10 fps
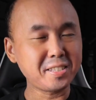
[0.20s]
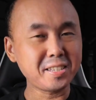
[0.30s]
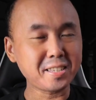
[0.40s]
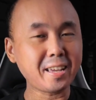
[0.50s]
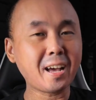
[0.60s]
This
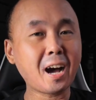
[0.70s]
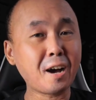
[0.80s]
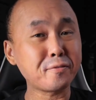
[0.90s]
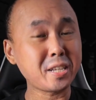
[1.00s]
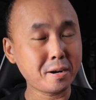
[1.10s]
is a
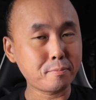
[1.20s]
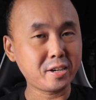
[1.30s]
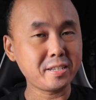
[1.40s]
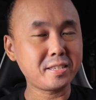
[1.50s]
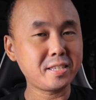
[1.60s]
half
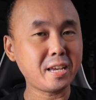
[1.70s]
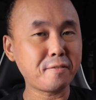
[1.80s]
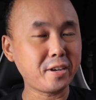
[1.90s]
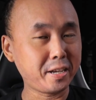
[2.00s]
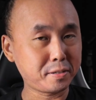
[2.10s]
terabyte
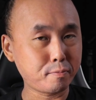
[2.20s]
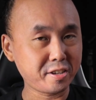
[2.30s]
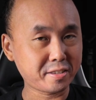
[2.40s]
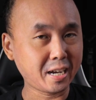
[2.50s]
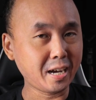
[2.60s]
CF
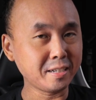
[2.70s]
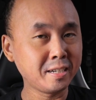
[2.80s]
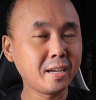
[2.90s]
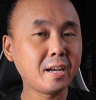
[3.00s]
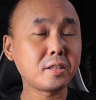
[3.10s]
Express card.
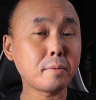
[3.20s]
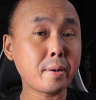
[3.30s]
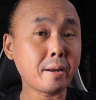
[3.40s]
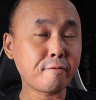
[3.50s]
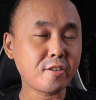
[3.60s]
The
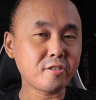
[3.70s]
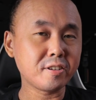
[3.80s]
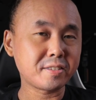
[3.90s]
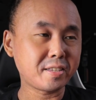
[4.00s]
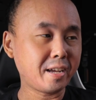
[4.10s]

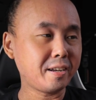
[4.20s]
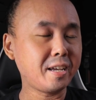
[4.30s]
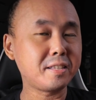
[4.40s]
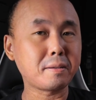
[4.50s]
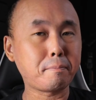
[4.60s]
manufacturer said
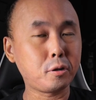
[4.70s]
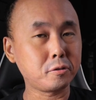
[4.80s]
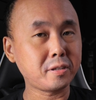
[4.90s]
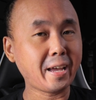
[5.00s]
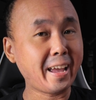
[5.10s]
it
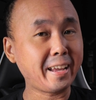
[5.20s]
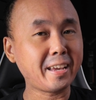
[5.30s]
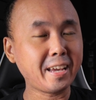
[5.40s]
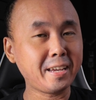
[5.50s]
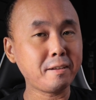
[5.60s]
supports
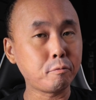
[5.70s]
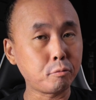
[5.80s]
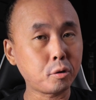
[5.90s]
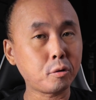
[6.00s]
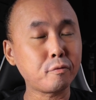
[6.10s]
8K
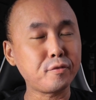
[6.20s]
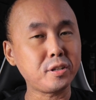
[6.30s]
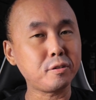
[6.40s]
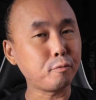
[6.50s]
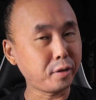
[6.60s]
raw
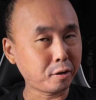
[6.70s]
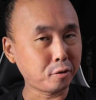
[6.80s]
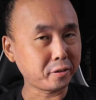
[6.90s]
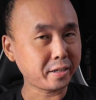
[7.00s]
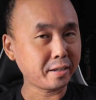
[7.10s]
video
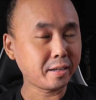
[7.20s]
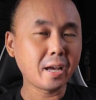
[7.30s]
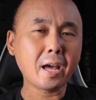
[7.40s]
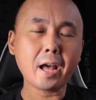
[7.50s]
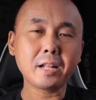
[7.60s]
recording,
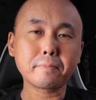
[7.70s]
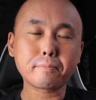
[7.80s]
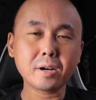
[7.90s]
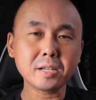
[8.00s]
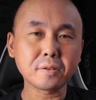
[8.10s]
and the
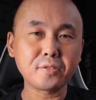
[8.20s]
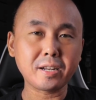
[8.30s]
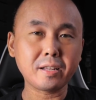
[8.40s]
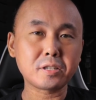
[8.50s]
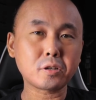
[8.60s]
price of
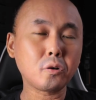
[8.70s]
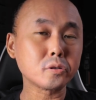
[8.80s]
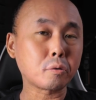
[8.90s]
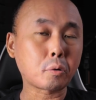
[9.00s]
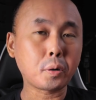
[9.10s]
it is
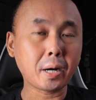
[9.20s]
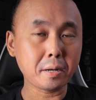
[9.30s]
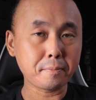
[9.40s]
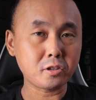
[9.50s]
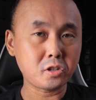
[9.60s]
also
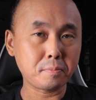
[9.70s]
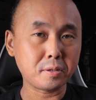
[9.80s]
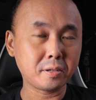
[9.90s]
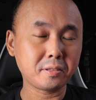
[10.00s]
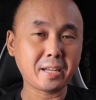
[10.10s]
quite a bit
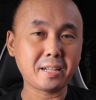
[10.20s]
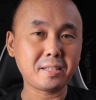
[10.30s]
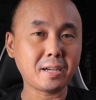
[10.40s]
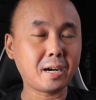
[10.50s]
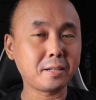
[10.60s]
cheaper than
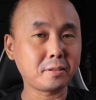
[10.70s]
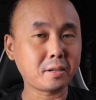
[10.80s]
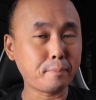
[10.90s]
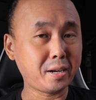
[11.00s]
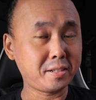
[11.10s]
the other
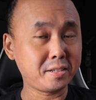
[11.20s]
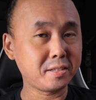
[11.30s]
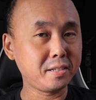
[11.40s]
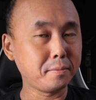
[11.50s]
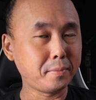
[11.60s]

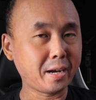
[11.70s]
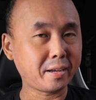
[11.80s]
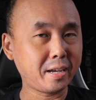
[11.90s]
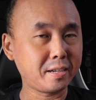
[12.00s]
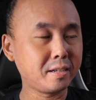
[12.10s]
competitors in the
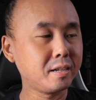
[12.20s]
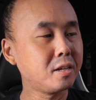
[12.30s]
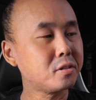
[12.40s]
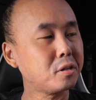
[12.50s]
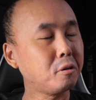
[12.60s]
market.
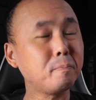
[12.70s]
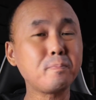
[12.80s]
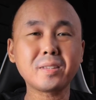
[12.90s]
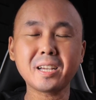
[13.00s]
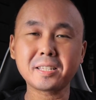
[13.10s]
So
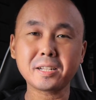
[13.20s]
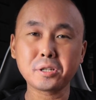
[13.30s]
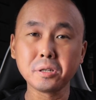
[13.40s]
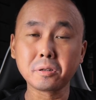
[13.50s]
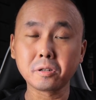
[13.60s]
is it
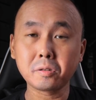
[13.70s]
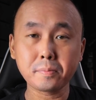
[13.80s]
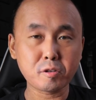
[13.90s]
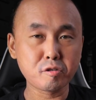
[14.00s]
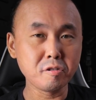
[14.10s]
too good to
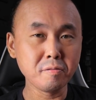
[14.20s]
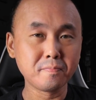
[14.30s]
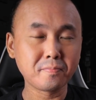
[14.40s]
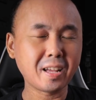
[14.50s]
be true?